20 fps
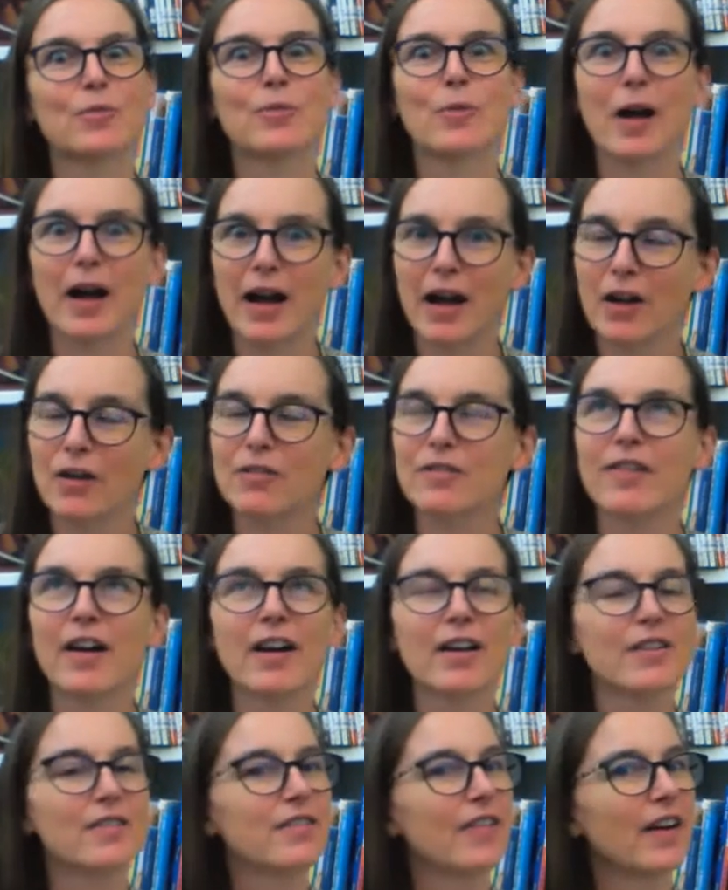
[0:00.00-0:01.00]
Wow,
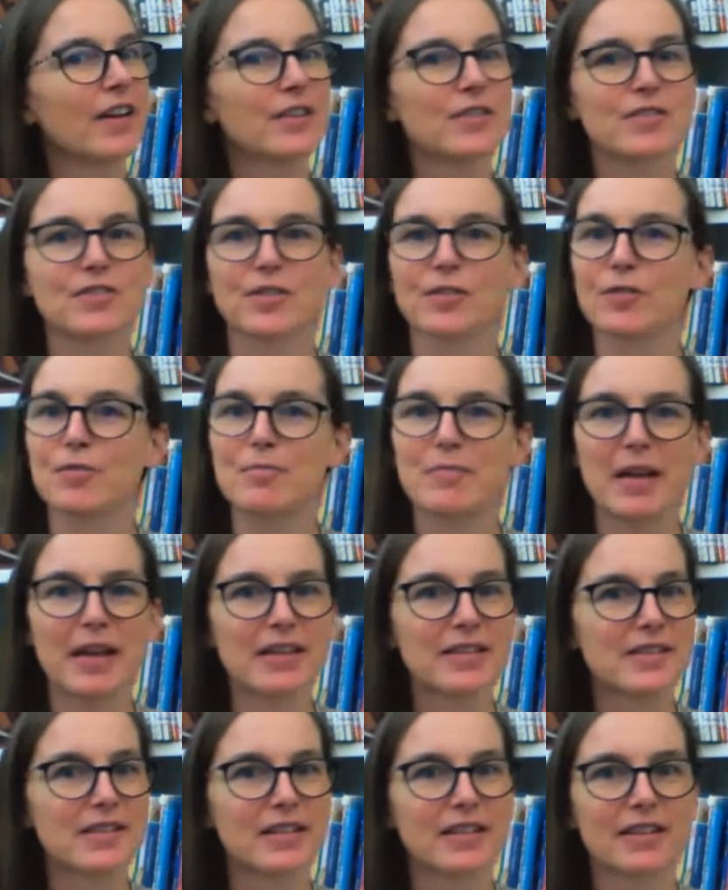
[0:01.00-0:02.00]
firefighters are
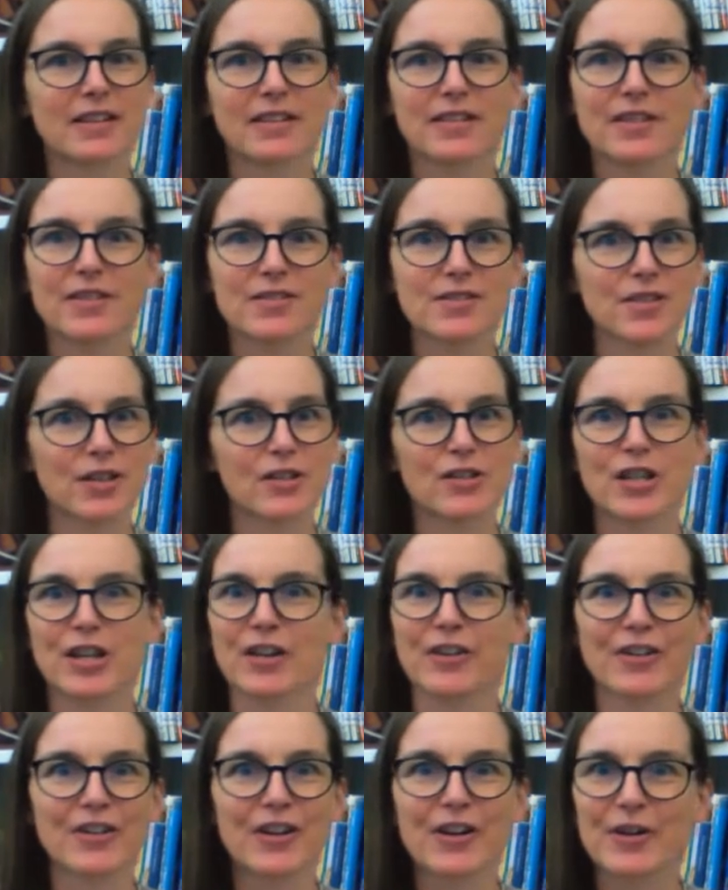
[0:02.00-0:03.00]
amazing. They're such
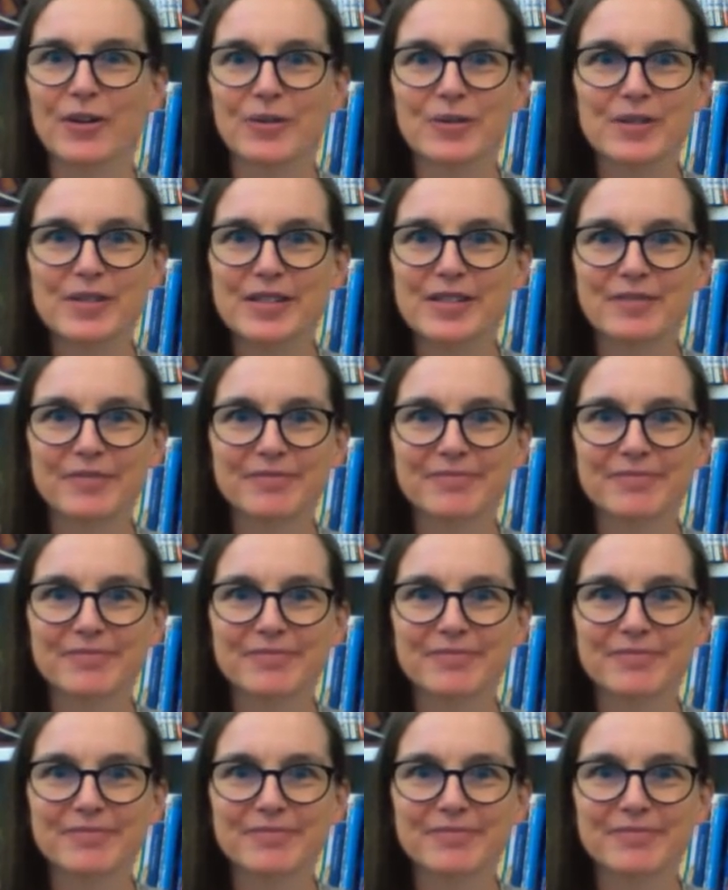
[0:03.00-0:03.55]
heroes.